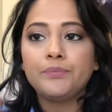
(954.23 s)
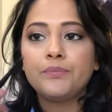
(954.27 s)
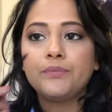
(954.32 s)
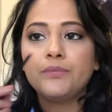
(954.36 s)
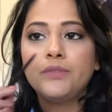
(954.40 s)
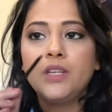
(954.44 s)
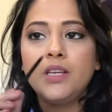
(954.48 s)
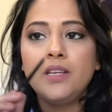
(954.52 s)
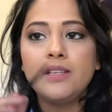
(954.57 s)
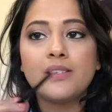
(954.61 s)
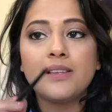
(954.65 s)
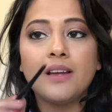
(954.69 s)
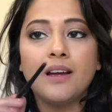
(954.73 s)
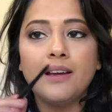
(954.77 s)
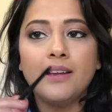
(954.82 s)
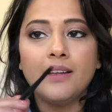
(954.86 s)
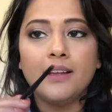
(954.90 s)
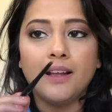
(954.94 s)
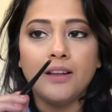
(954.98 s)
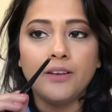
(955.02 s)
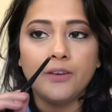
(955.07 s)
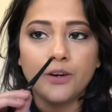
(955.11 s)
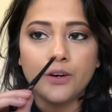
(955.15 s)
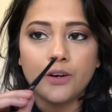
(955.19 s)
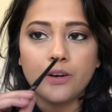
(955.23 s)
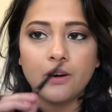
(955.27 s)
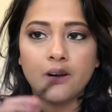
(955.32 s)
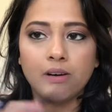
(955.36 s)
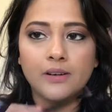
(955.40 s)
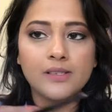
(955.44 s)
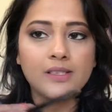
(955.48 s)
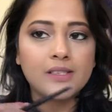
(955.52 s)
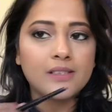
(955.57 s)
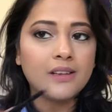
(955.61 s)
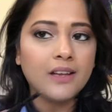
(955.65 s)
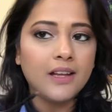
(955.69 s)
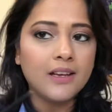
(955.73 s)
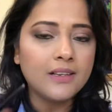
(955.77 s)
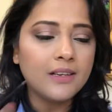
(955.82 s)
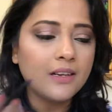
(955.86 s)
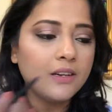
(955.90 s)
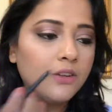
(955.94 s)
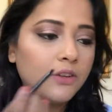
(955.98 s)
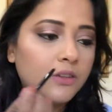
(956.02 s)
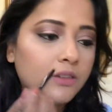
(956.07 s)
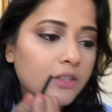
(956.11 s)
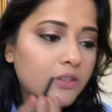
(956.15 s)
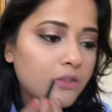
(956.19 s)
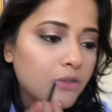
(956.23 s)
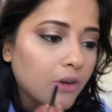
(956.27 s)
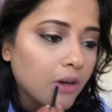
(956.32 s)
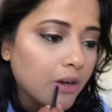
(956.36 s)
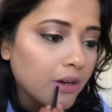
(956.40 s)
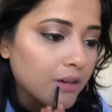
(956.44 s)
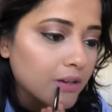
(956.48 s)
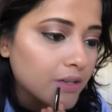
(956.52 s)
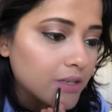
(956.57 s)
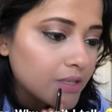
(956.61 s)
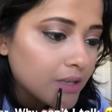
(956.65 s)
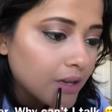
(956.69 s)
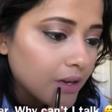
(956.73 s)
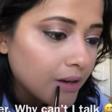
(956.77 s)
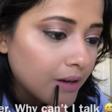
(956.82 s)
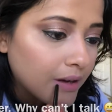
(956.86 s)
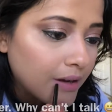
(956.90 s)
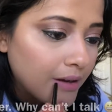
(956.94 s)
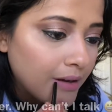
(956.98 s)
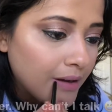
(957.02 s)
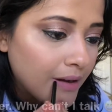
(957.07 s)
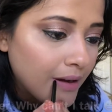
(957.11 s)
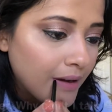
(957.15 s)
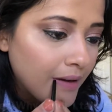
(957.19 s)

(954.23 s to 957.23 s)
These eyeliner are slightly on the drier side.